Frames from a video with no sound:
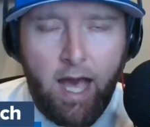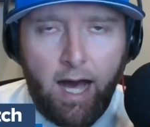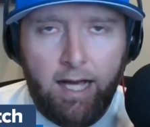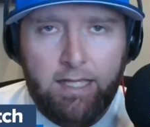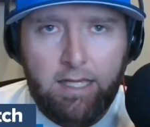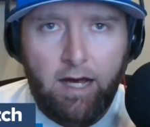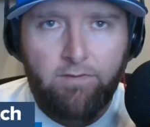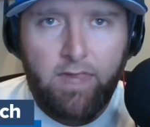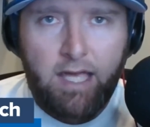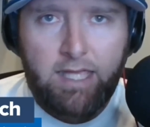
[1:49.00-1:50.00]
Kickoff
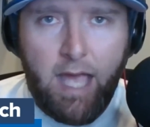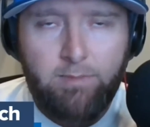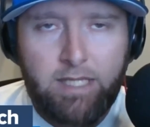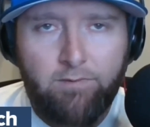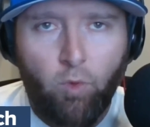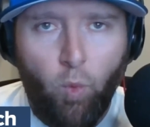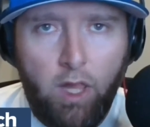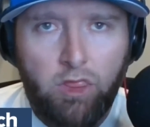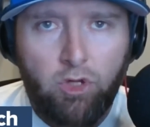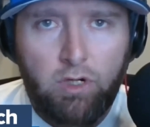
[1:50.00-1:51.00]
in that game set for
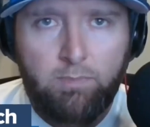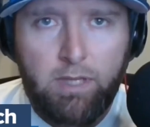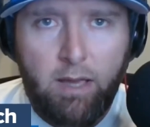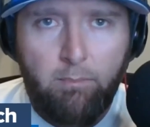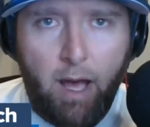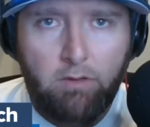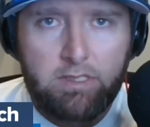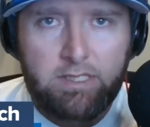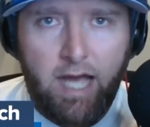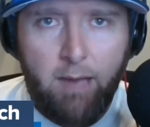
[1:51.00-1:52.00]
1:30 p.m. Mountain
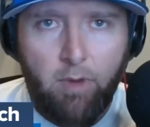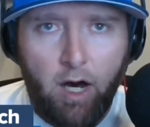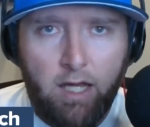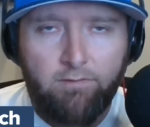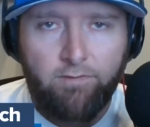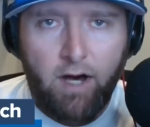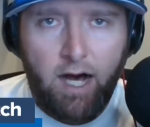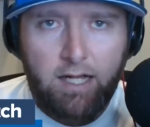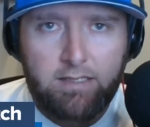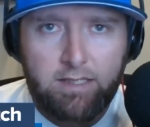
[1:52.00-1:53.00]
Time on
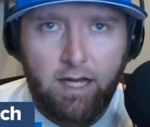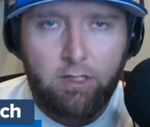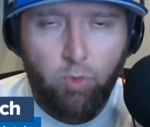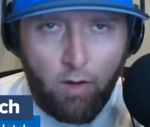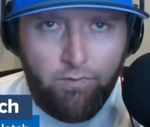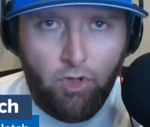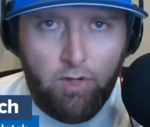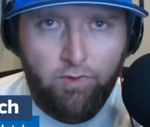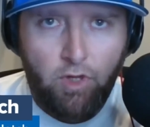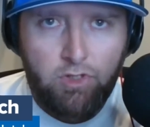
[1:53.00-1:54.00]
Fox,
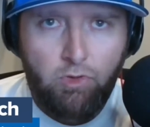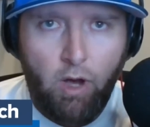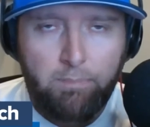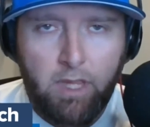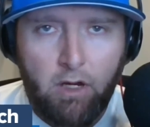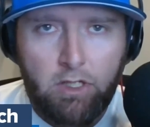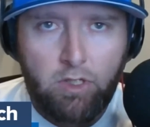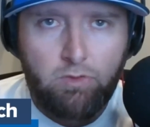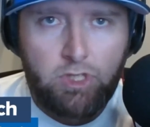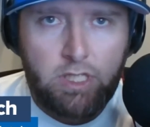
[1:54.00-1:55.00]
12:30 for those of you up there in
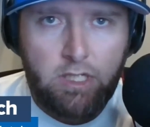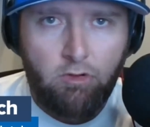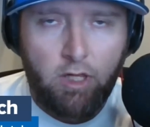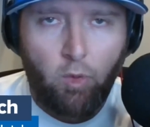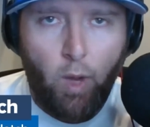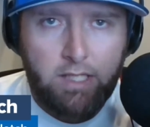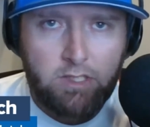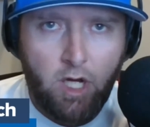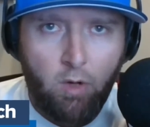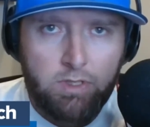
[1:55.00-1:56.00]
Eugene or on the West
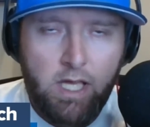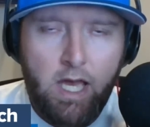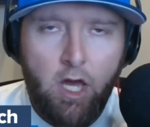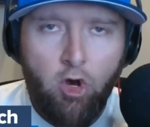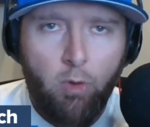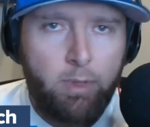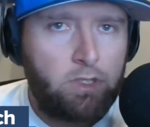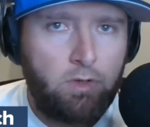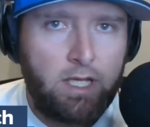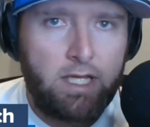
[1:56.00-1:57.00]
Coast who will be
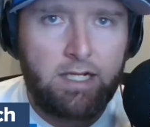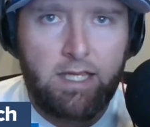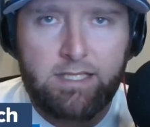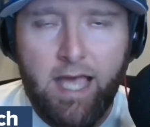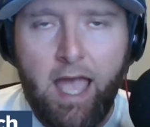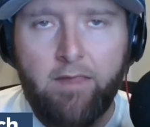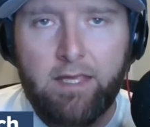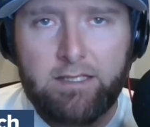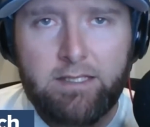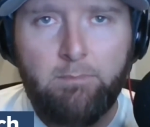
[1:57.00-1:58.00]
tuning into this.
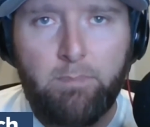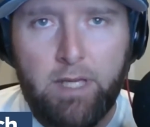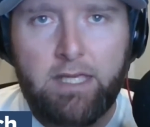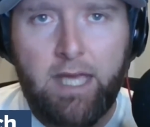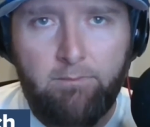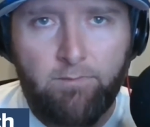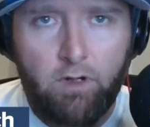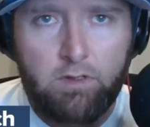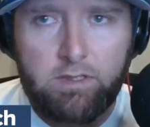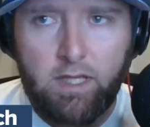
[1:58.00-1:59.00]
This is a big game,
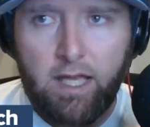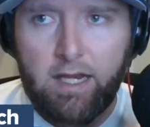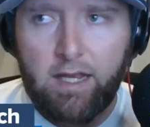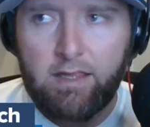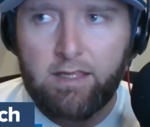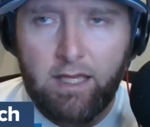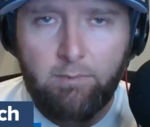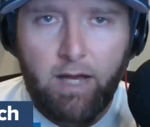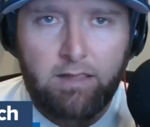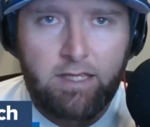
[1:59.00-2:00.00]
folks. And the thing
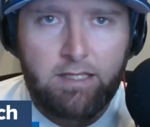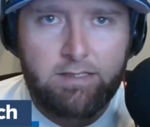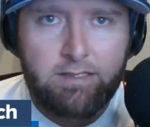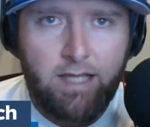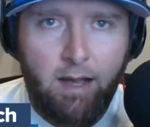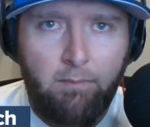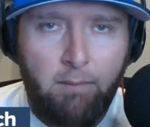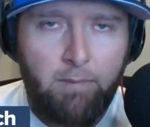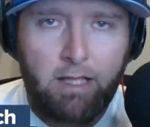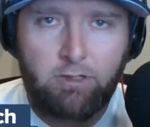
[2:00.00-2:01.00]
about this is
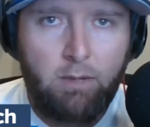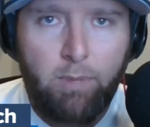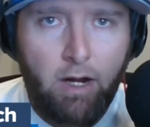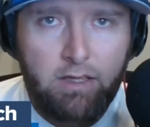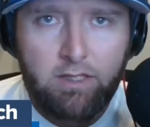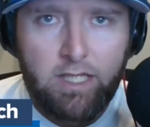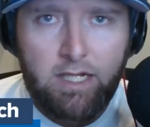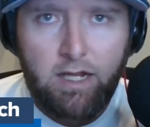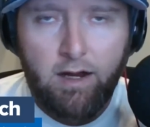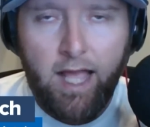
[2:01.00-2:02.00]
I'm not going to bury the lead
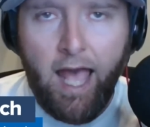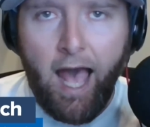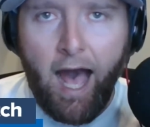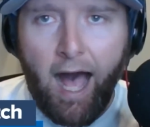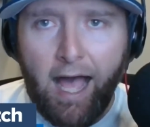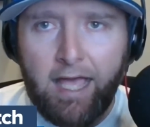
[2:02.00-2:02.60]
here. I